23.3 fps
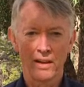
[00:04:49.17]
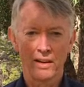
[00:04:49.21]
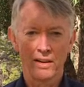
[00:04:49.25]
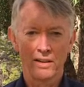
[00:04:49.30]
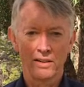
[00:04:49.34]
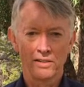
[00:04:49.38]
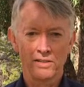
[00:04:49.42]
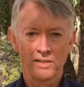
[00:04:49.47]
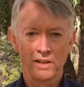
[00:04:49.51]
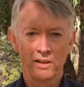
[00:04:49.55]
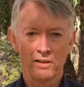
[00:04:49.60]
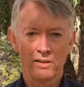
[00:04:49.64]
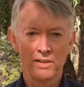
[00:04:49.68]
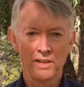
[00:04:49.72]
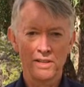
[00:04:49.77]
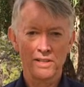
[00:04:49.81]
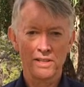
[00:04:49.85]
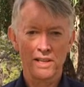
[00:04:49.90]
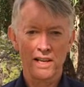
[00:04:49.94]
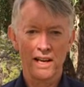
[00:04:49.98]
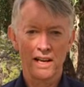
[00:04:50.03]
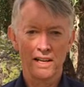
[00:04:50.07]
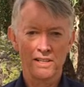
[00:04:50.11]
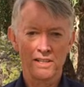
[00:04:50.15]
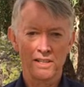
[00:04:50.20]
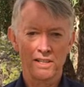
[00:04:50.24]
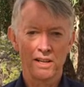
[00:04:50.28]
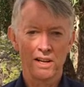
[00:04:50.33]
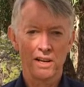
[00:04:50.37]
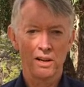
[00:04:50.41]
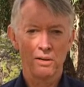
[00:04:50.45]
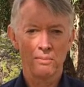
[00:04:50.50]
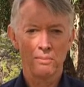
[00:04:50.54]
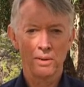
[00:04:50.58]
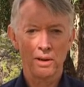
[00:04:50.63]
So in this case,
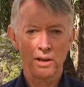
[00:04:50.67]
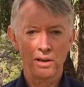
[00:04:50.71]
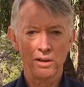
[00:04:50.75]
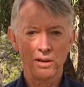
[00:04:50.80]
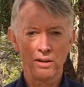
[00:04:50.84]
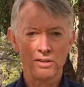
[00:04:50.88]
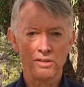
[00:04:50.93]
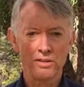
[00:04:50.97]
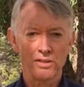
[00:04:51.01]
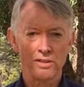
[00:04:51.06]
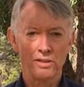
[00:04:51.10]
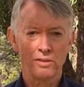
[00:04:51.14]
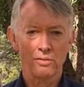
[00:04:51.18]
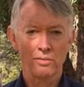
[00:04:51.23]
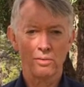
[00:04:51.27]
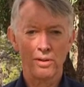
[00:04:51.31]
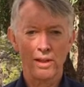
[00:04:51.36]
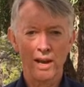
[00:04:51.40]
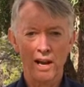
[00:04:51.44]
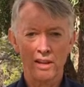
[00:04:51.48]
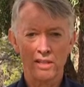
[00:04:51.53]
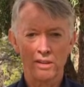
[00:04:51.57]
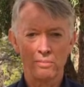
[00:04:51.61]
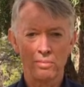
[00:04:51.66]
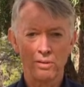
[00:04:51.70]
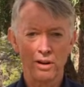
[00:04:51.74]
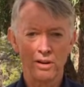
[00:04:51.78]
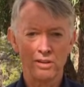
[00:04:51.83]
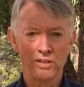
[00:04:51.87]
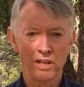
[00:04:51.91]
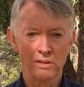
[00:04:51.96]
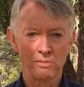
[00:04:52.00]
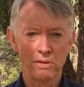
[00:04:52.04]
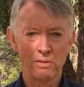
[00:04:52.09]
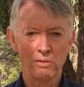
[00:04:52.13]
because without the
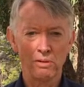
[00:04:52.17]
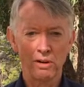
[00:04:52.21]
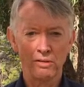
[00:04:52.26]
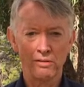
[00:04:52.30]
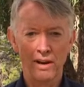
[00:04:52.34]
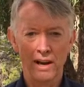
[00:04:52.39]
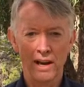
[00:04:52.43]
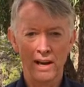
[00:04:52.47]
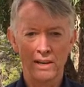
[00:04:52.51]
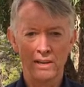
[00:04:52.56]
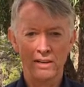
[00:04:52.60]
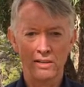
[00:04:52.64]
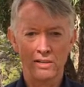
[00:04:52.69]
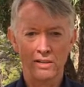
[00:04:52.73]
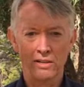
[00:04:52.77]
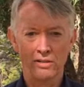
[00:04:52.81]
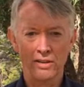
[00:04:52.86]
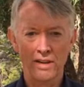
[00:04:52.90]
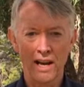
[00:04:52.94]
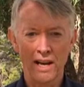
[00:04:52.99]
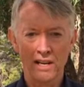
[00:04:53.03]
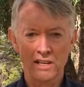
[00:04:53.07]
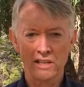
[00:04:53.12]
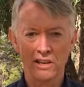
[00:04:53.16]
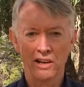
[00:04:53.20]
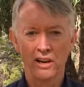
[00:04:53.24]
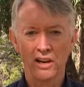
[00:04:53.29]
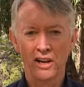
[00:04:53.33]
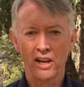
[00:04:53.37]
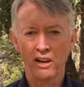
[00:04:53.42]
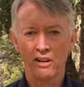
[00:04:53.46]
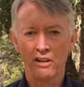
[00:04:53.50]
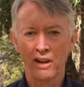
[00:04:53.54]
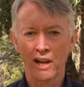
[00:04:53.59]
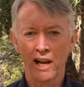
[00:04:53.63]
project we would have had the dashed line
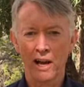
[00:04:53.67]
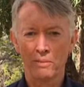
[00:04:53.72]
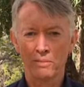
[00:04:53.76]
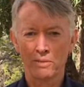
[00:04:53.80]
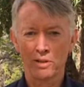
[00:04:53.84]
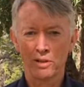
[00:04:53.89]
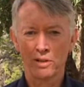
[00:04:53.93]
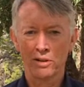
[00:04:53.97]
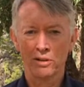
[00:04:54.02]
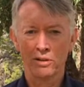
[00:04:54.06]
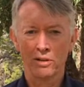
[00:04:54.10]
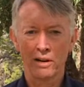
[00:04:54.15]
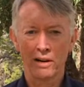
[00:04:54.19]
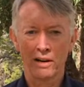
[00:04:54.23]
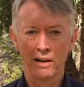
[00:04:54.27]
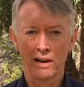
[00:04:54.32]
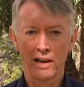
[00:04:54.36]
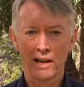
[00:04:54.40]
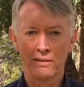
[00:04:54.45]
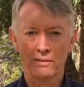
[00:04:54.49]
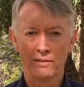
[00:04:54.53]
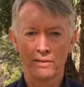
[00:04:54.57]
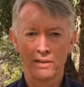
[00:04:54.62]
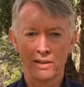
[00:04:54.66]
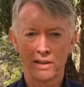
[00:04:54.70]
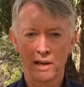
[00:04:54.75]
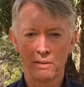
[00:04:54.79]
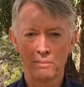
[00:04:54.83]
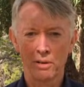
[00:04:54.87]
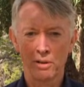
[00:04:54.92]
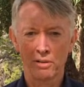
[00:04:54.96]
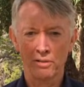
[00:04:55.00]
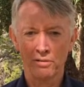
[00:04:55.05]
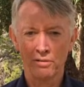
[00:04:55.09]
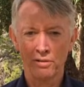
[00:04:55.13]
going up to
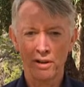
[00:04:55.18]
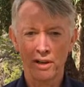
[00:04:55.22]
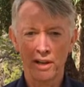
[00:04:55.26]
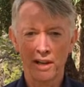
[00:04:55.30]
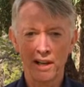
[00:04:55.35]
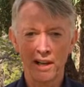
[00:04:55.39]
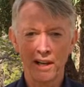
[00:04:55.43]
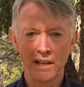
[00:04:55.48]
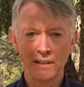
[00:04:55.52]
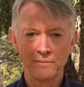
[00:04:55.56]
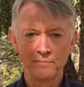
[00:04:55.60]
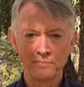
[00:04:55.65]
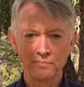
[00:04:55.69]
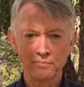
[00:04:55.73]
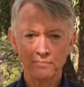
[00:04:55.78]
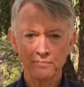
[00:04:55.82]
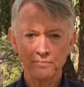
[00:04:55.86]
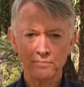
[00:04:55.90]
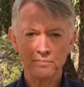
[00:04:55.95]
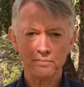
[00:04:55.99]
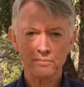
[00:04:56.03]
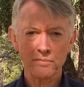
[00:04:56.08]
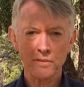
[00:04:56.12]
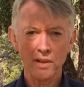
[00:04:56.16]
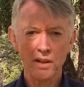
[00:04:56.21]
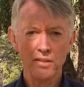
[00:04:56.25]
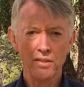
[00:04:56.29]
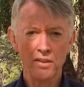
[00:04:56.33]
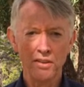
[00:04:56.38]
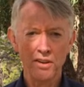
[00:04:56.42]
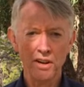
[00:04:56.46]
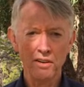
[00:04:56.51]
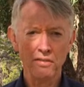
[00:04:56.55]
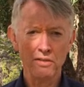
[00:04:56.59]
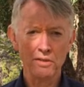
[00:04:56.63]
number 3, the
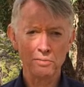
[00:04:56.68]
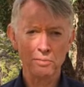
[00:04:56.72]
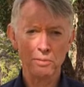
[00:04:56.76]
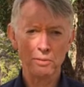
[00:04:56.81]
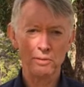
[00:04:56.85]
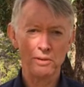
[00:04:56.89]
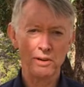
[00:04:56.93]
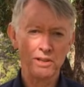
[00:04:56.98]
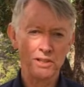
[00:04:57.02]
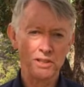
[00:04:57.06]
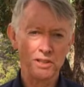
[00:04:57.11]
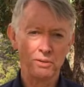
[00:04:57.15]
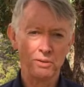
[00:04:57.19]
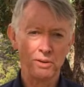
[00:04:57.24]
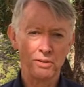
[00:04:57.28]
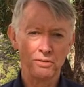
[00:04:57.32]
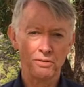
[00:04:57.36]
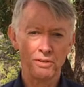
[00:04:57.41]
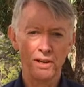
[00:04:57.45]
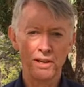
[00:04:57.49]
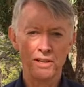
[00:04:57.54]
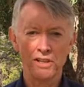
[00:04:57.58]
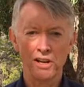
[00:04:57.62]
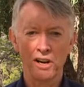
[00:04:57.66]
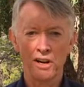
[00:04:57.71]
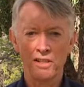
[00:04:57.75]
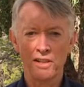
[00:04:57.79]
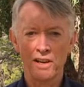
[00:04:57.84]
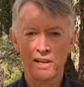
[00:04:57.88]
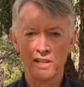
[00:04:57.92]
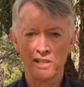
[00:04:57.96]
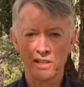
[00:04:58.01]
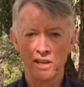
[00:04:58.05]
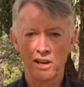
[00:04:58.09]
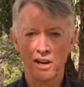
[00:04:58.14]
difference between 2 and 3 is only
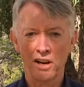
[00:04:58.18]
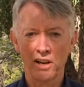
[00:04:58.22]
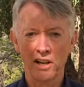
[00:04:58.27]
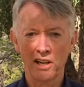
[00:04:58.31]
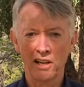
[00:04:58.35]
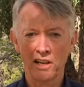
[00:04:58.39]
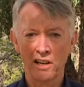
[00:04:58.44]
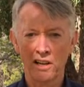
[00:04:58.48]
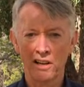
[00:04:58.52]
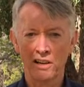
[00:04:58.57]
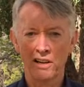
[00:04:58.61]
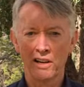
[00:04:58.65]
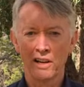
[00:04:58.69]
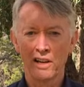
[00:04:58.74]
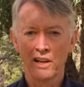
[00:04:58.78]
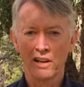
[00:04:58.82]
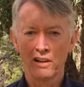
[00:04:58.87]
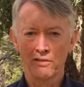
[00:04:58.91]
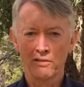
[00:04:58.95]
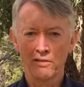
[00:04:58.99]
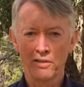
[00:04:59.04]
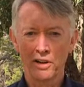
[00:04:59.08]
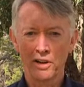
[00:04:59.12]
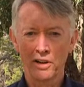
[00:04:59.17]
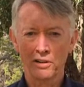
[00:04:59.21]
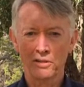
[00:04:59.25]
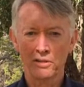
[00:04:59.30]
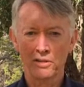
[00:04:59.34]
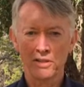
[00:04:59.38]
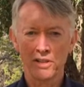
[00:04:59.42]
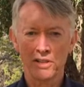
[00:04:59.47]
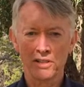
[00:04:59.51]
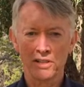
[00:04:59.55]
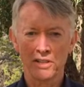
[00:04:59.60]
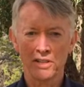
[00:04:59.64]
that tiny little vertical
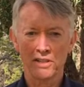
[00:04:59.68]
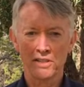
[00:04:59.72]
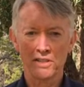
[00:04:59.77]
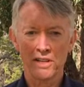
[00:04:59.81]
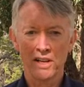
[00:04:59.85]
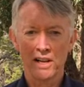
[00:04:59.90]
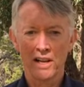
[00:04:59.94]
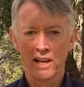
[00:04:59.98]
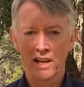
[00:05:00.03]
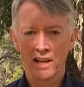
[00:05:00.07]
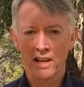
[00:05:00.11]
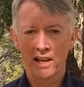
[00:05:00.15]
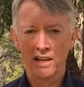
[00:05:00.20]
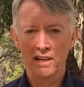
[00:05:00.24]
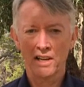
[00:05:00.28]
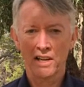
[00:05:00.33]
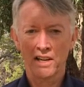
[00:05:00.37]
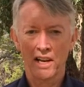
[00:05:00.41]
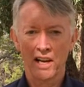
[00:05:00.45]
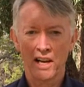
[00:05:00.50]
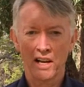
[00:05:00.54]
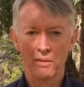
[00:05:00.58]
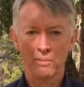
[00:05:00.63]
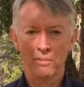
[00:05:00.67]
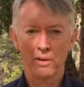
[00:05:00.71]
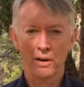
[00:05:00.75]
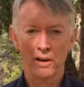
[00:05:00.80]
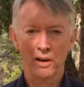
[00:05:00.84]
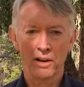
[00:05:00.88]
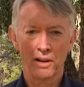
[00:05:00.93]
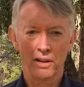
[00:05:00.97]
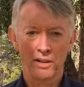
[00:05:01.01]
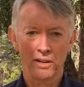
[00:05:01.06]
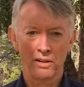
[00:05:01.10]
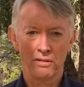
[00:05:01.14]
distance indicated
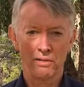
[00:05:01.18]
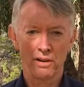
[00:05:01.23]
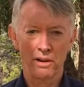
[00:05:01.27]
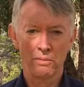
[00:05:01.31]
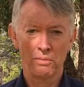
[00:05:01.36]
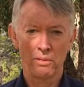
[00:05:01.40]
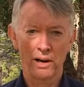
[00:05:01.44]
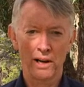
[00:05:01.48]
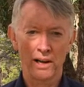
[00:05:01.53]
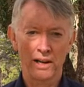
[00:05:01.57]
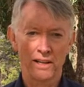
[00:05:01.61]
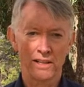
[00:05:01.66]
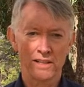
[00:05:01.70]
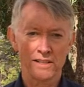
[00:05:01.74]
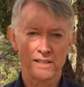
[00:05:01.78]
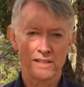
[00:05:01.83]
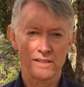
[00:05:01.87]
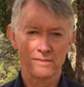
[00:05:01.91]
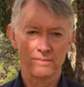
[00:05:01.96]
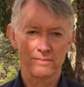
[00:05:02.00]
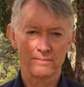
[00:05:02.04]
by the red brackets.